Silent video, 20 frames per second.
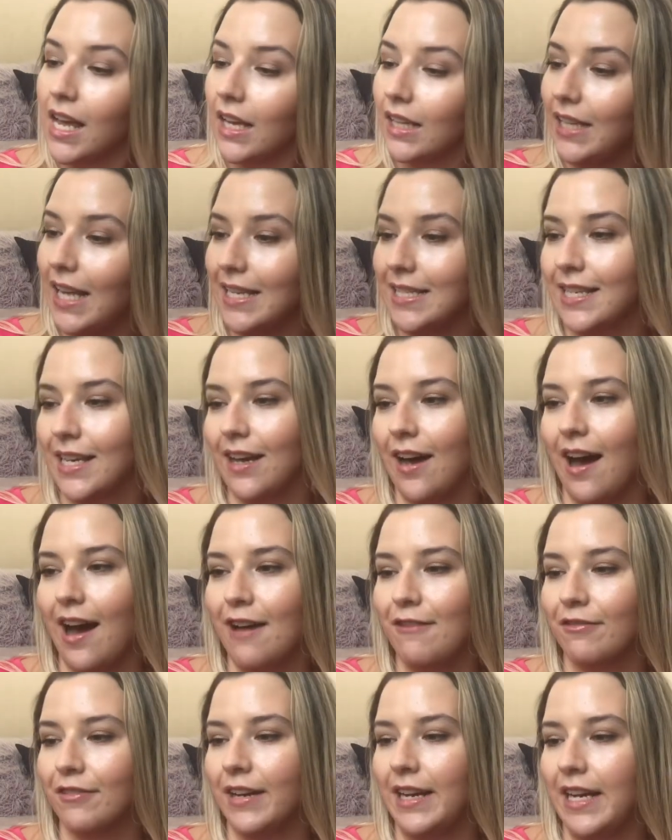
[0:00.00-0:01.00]
Classic
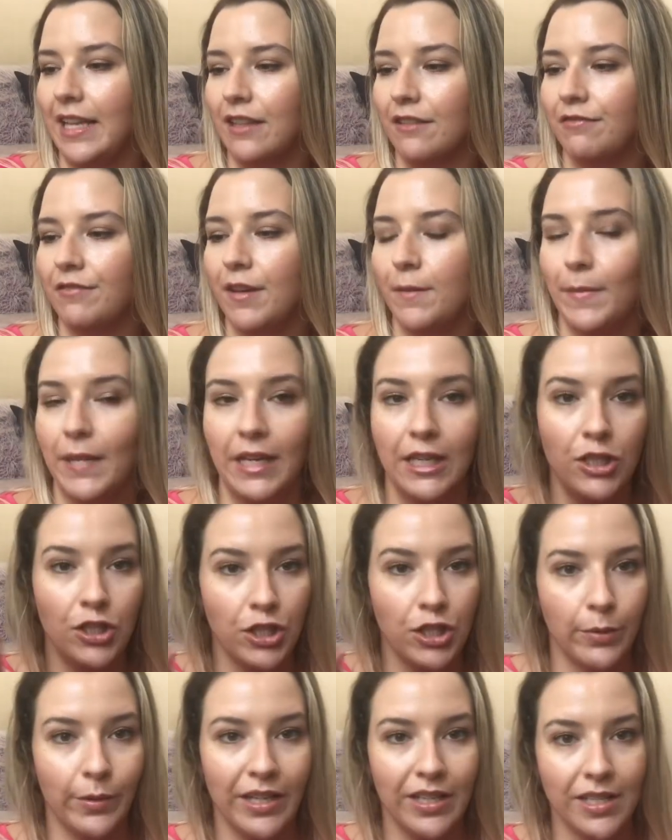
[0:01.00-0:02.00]
Ivory in the Fit Me
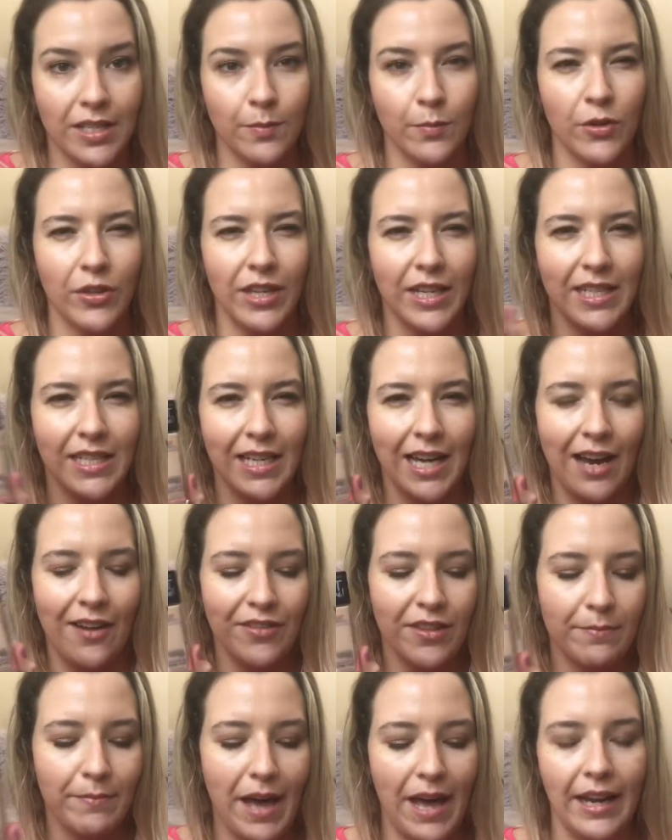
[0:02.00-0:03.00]
Dewy and Smooth. I did
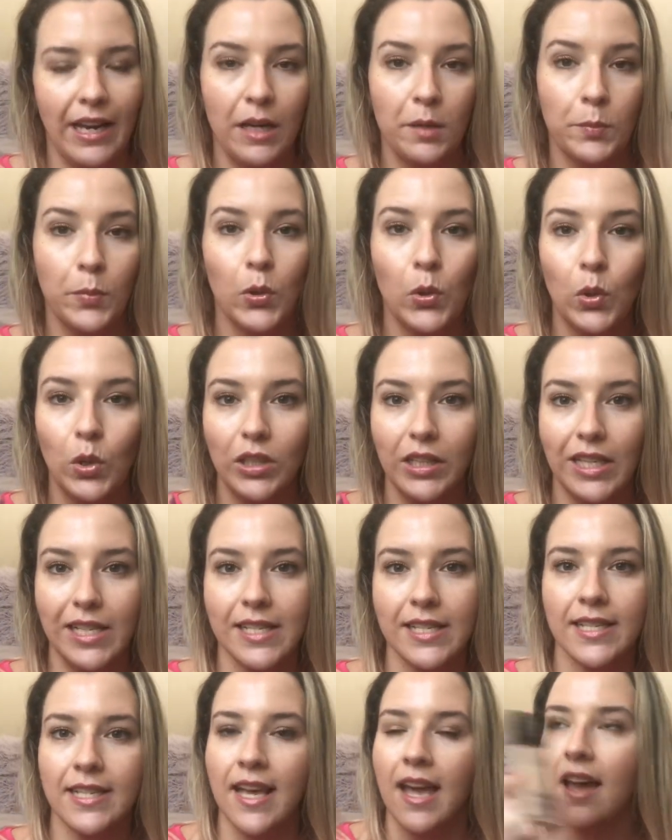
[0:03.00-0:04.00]
have the matte and
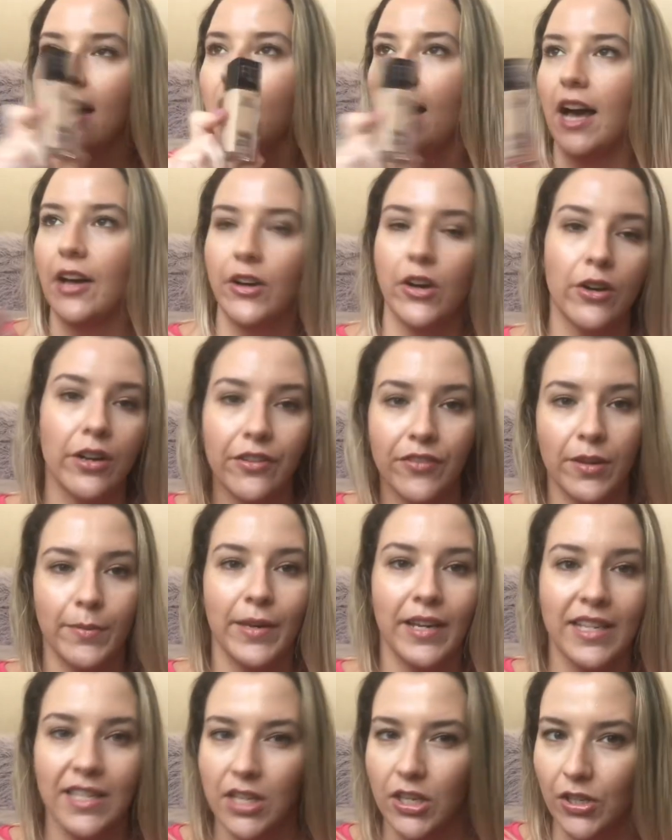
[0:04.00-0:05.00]
poreless. I got rid of it
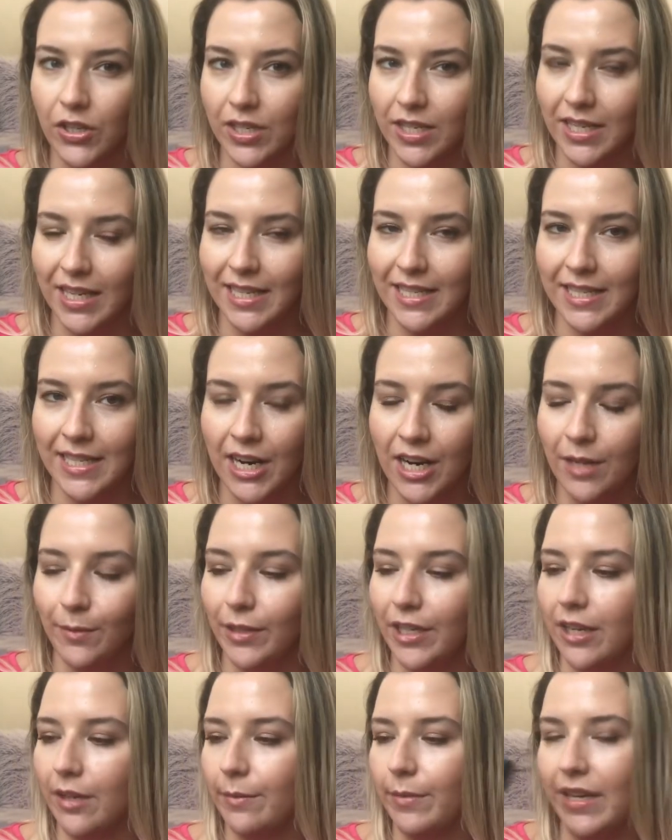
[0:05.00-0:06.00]
because it oxidized
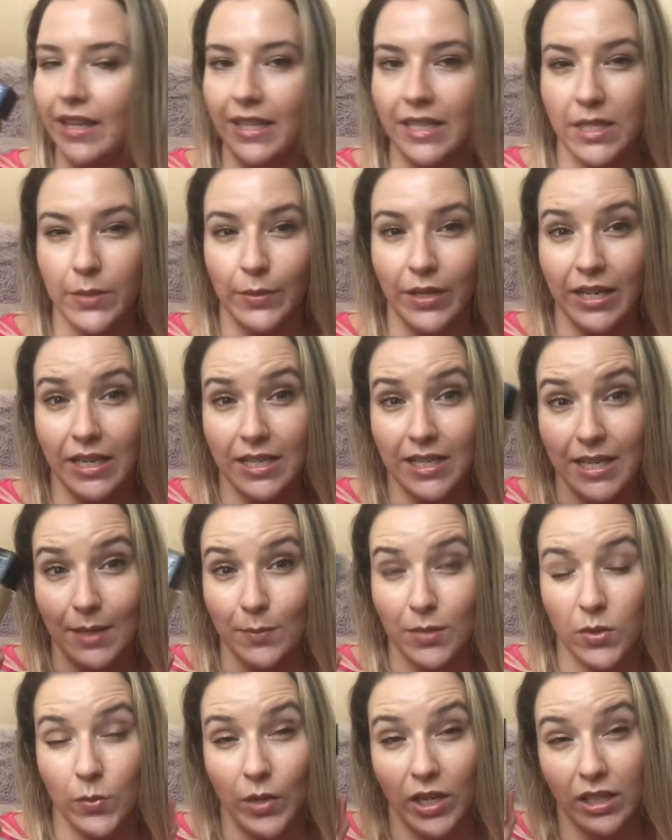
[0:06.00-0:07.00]
terribly on me. This one, it
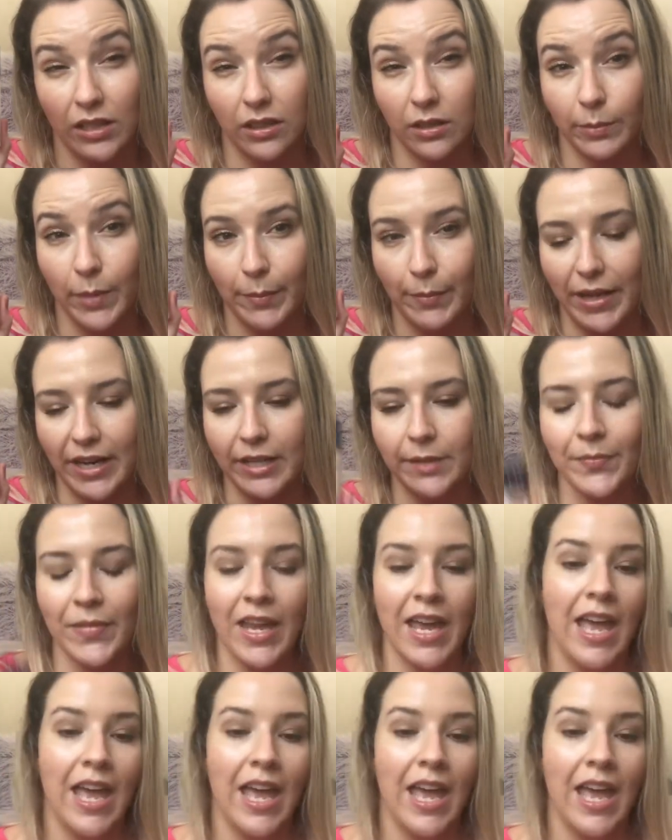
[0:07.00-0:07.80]
seems to work a little bit better.